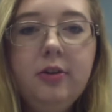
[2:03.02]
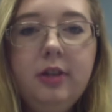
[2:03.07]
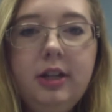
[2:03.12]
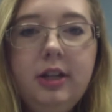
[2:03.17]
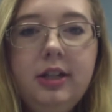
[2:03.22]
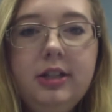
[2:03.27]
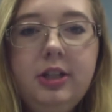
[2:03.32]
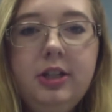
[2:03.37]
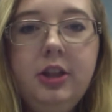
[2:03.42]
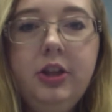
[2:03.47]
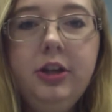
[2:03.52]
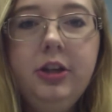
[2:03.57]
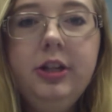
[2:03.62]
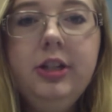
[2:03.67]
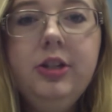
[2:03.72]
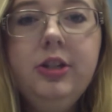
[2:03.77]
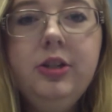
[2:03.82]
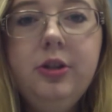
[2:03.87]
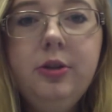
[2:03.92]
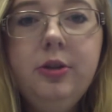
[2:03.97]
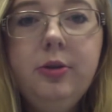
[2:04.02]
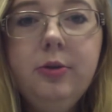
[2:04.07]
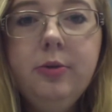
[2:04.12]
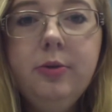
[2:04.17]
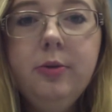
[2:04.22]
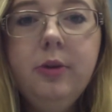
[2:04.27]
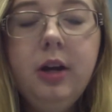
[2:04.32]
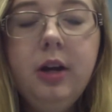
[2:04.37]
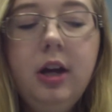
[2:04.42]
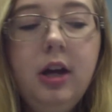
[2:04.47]
and it's a
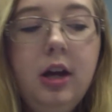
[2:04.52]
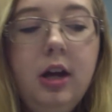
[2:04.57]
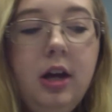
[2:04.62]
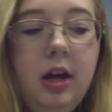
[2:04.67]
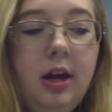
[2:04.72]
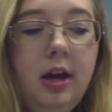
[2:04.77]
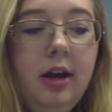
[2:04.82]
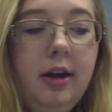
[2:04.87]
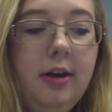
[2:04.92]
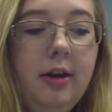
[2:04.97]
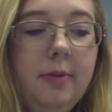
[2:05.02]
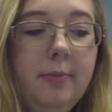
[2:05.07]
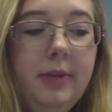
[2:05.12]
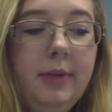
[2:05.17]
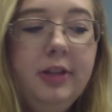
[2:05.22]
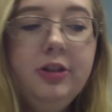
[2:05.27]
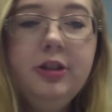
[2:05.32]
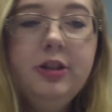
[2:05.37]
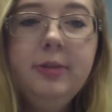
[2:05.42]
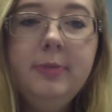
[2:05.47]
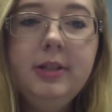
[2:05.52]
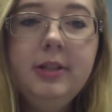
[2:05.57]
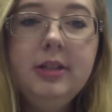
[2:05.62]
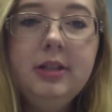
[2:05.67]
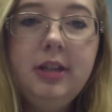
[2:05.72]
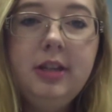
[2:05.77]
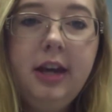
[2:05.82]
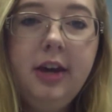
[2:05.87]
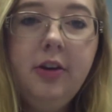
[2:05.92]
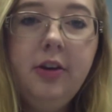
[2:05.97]
32 instrument
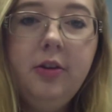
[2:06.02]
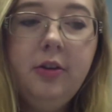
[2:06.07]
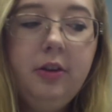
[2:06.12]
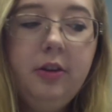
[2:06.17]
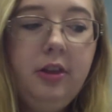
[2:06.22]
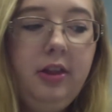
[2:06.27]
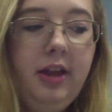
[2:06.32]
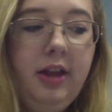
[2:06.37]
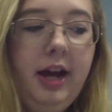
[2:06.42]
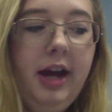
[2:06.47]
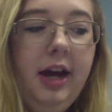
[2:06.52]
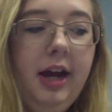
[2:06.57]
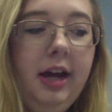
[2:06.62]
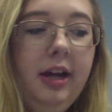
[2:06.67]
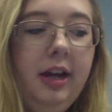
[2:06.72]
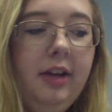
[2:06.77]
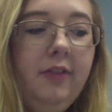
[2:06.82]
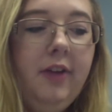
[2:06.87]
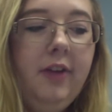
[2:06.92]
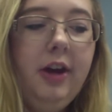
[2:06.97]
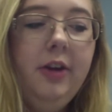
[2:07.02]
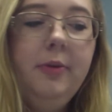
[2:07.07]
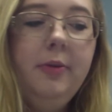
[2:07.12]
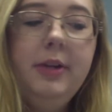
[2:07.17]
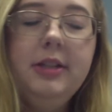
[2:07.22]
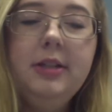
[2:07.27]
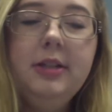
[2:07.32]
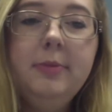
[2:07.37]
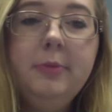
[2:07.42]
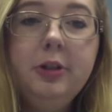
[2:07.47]
scale that
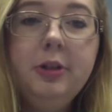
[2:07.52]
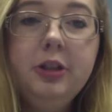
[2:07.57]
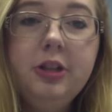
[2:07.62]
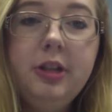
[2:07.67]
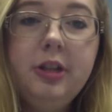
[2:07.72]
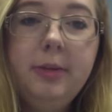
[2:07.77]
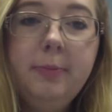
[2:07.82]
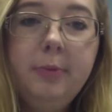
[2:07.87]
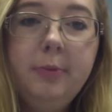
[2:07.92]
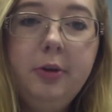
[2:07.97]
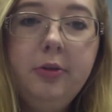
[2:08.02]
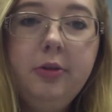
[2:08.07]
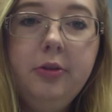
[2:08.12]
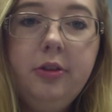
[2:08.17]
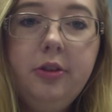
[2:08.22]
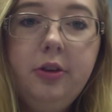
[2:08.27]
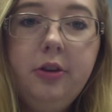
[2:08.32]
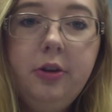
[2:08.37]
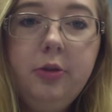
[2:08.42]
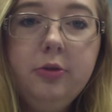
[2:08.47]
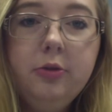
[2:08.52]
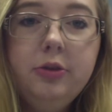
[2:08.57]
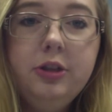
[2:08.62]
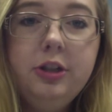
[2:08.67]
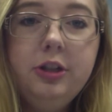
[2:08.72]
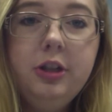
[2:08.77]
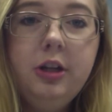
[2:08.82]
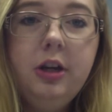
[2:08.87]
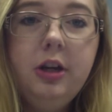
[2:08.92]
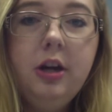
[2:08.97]
evaluates immersion in both the
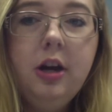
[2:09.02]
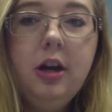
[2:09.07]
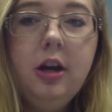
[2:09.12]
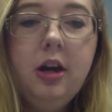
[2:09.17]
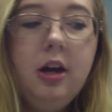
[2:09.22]
culture